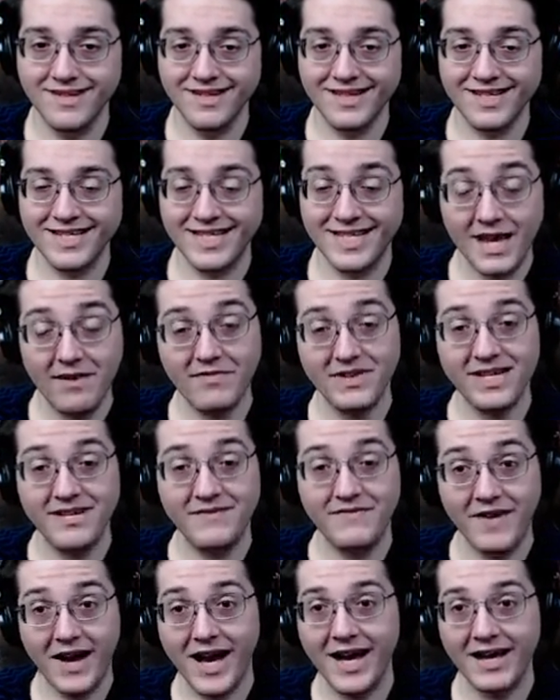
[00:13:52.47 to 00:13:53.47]

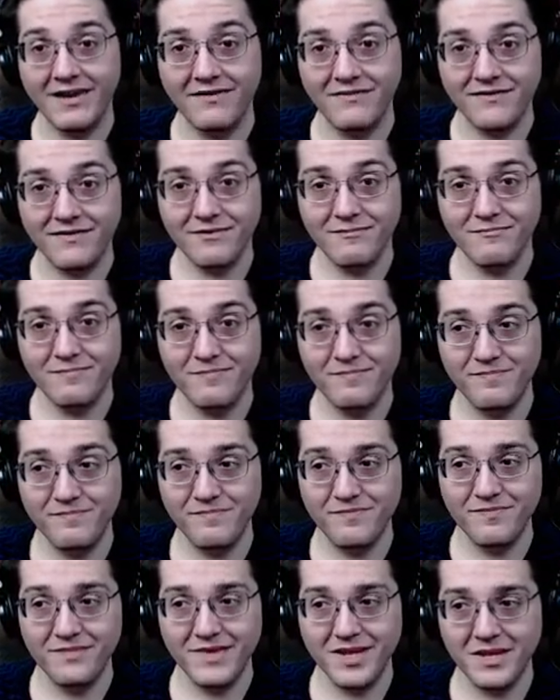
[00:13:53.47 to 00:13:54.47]
75
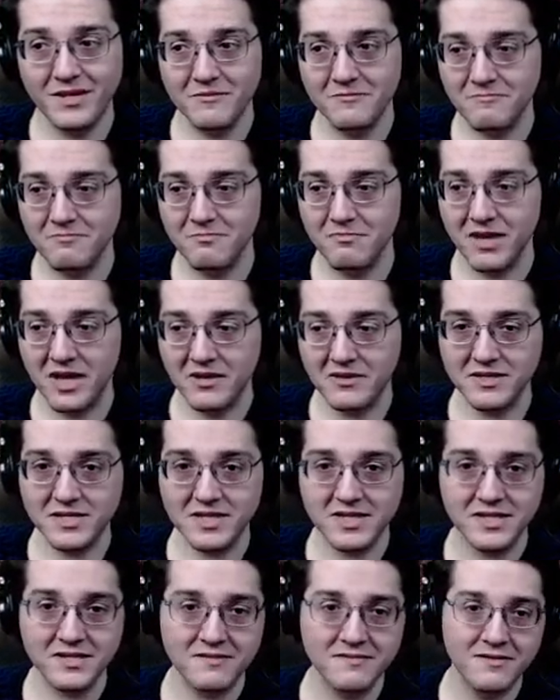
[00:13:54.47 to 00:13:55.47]

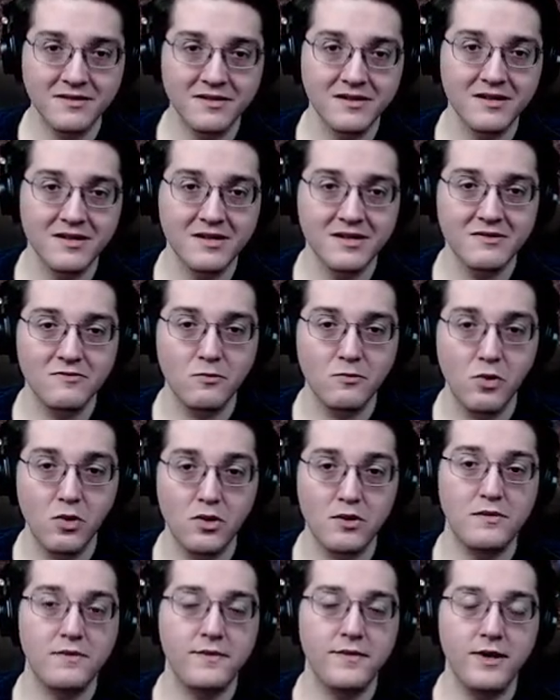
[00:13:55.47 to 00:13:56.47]
belts
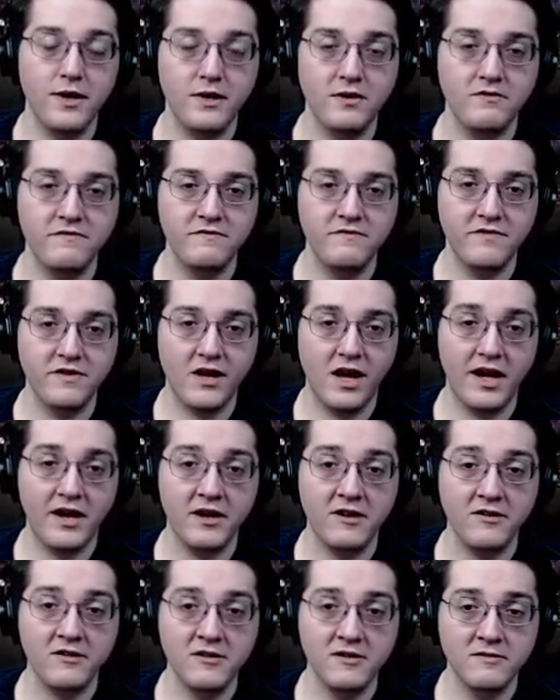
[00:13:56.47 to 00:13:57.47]
worth of
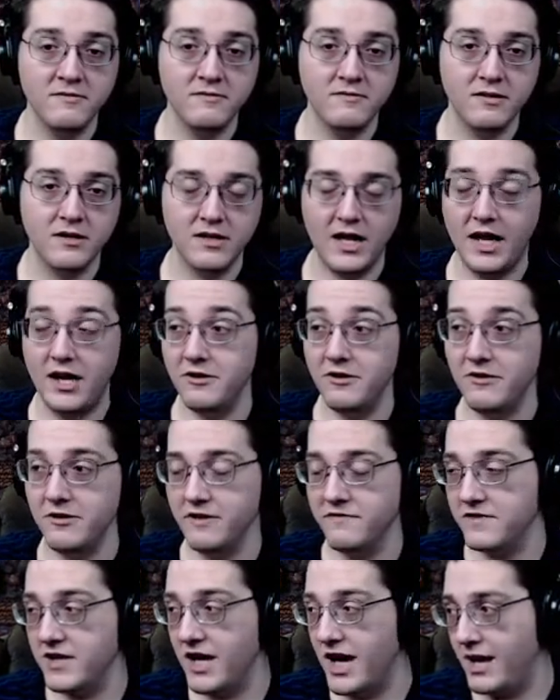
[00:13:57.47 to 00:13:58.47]
iron, uh, iron
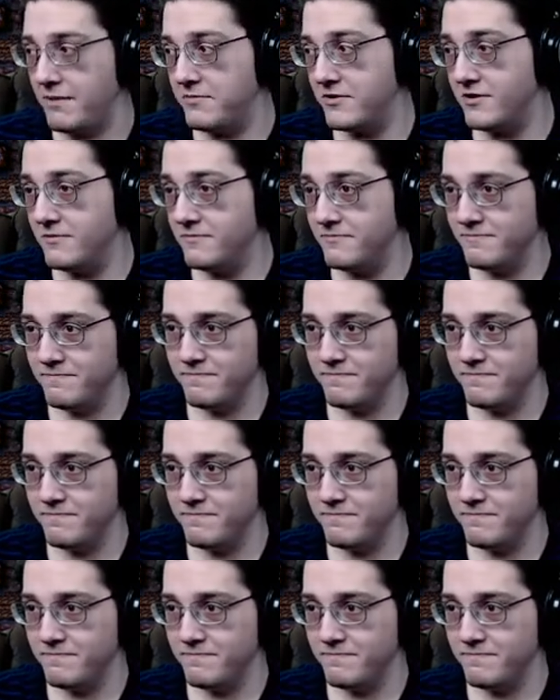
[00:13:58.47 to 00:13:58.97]
of copper.